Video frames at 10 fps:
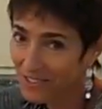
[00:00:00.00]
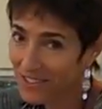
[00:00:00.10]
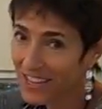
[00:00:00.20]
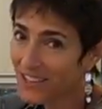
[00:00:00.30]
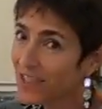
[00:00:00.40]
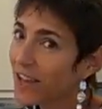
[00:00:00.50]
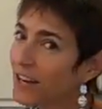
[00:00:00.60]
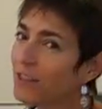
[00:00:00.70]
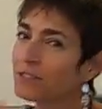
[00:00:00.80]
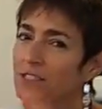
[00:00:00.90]
Okay, we've got
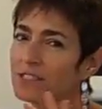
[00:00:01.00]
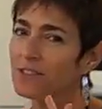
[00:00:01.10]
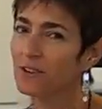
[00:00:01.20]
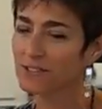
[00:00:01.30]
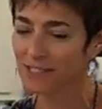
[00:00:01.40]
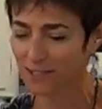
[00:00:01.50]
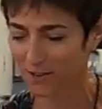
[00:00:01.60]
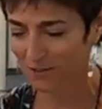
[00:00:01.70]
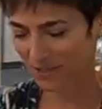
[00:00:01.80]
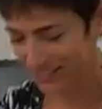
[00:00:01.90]
to go so
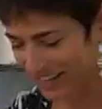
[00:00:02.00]
slow.